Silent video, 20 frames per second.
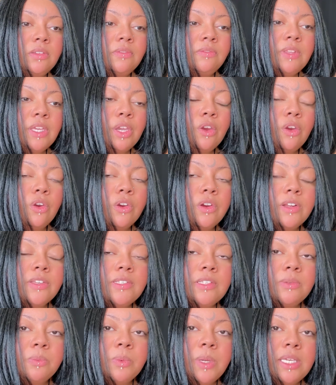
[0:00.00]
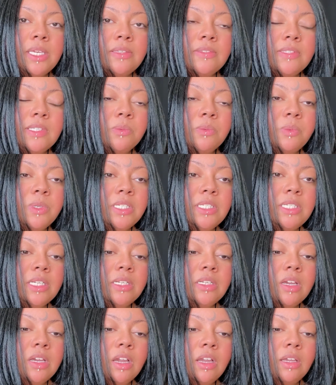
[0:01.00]
they hurt us in ways that we
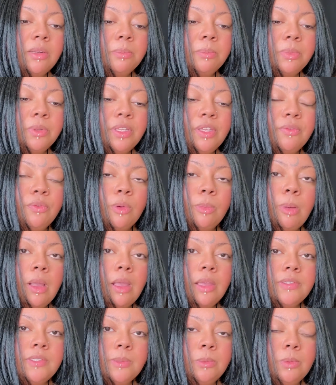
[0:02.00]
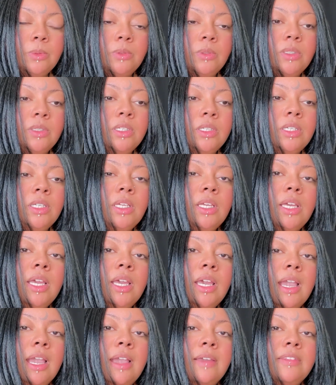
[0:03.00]
did not believe were possible.
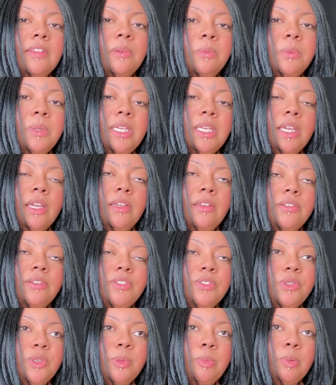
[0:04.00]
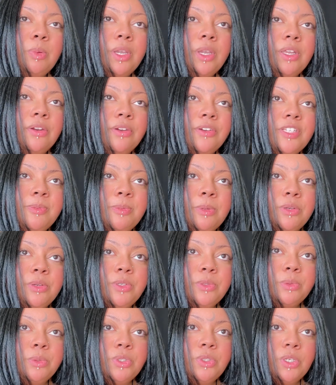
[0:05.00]
And then we get to a point in our
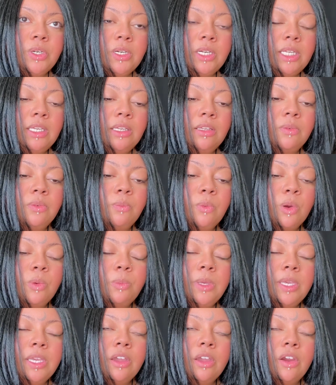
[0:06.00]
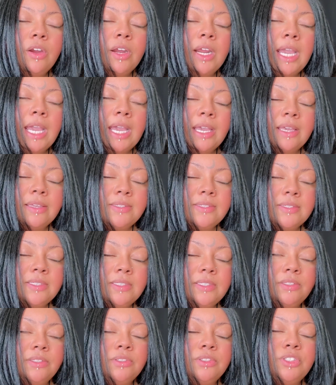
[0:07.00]
spiritual journey where we are
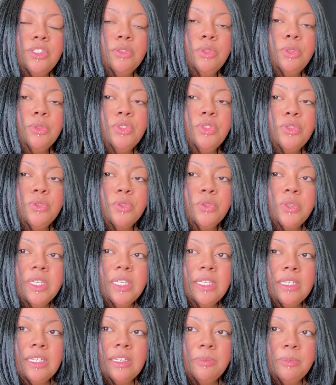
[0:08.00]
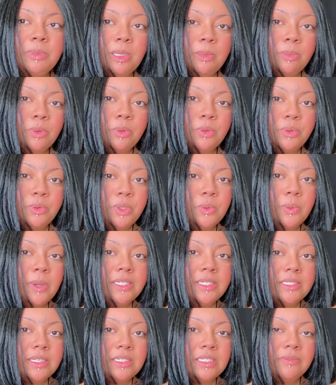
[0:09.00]
asked, do you truly need people who you
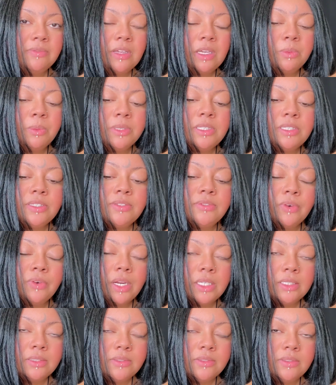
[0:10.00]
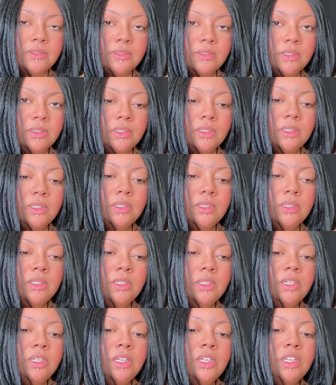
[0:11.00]
identify with as friends?
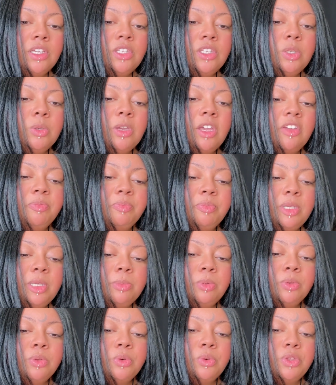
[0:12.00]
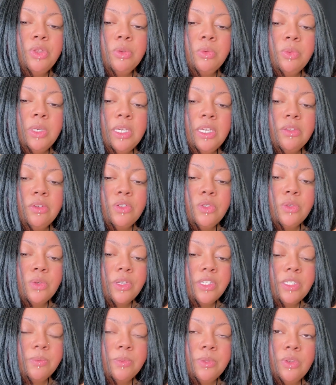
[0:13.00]
You have people who you either
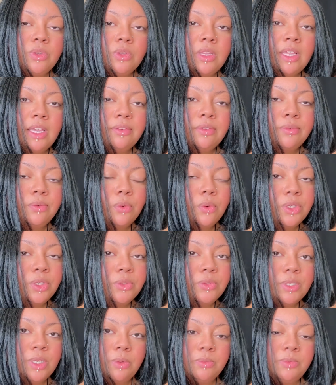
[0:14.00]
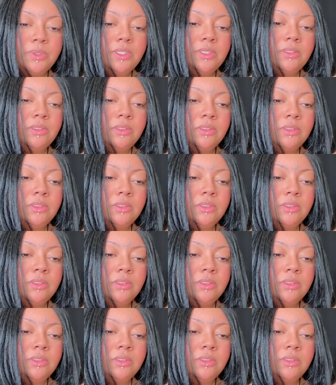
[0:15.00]
trust with your life or you don't.